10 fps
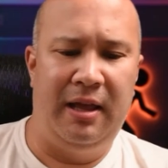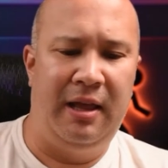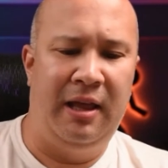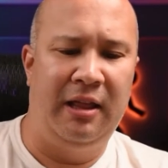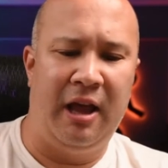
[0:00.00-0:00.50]

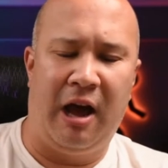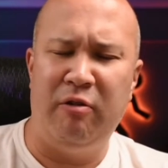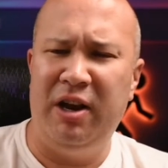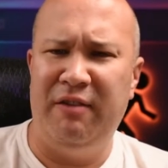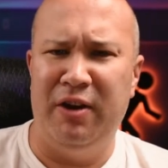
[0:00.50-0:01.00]
like, I
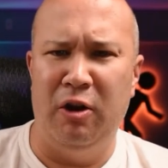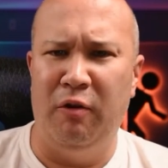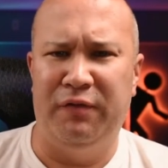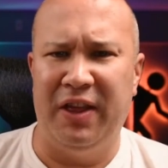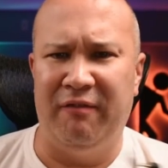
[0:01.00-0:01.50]
don't even know
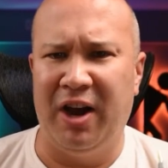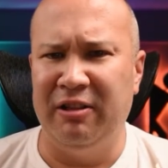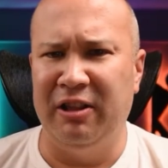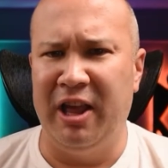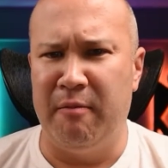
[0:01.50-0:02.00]
if they've
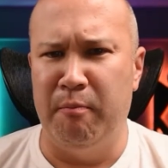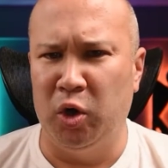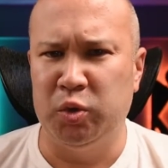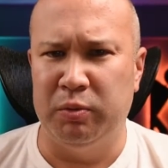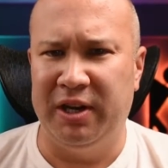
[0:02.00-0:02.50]
gotten like
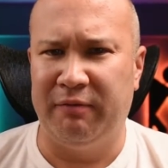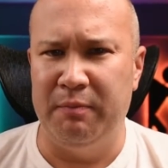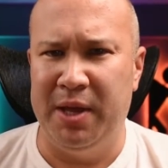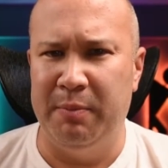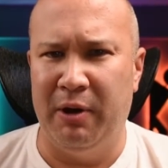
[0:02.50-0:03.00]
multiple
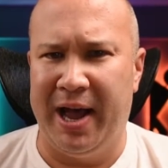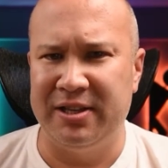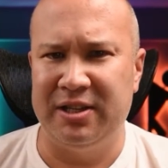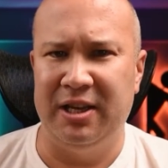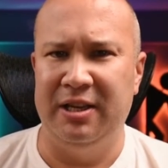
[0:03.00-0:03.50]
different people
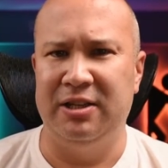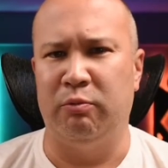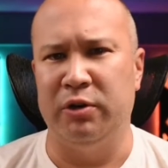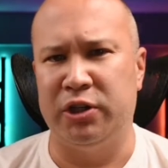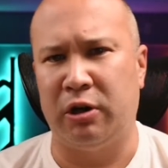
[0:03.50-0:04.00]
asking to
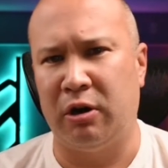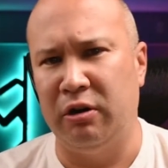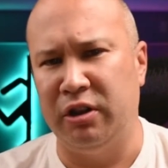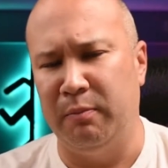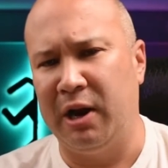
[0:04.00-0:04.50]

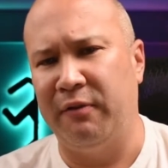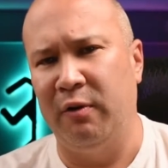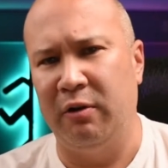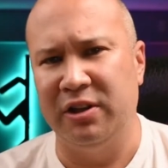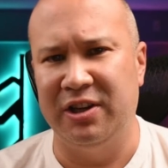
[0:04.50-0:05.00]
return the
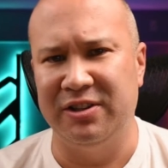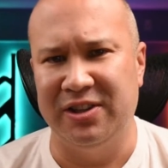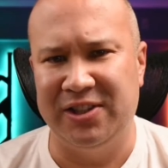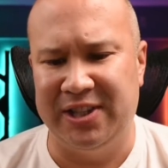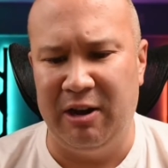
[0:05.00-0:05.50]
microphone because it
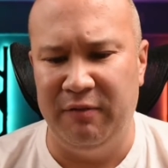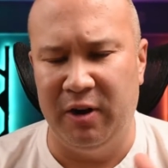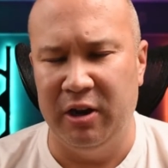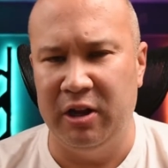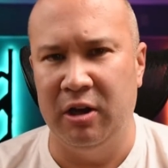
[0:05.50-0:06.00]
doesn't sound
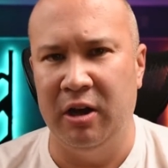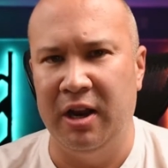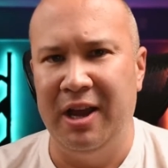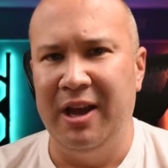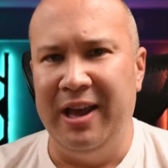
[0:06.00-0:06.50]
very
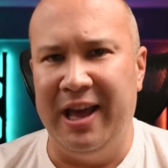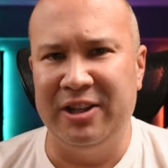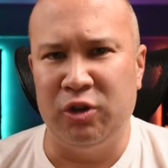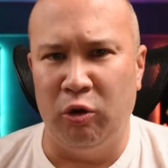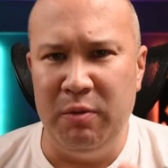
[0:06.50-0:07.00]
good, and
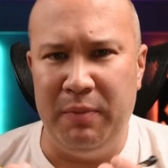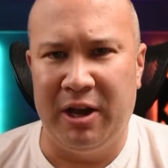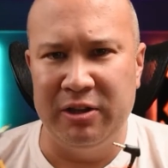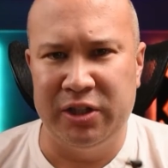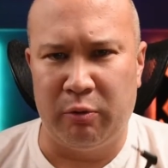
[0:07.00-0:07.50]
it's only
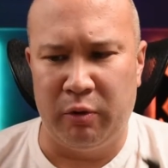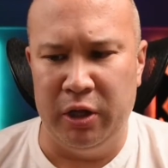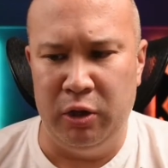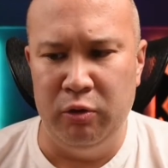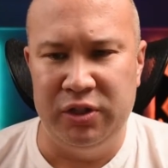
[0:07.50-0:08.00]
because they were
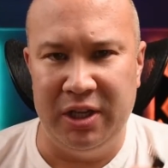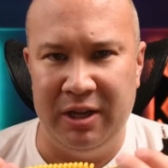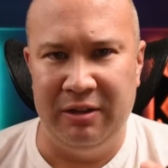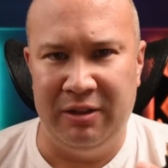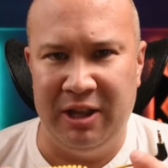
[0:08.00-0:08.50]

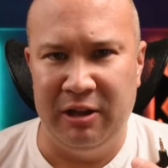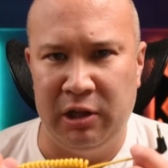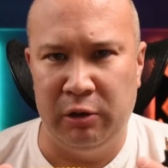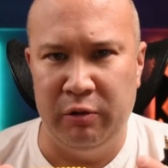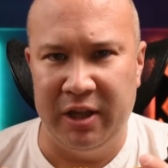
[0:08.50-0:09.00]
using the
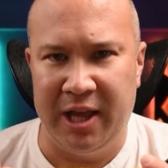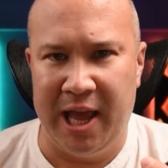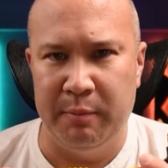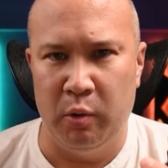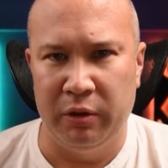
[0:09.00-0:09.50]
included
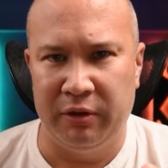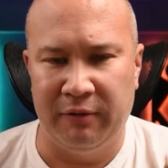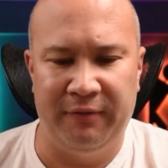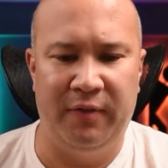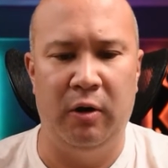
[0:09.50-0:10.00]
cable with their
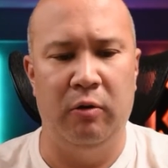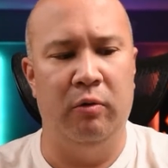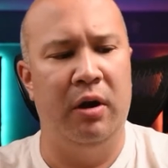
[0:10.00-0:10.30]
phone.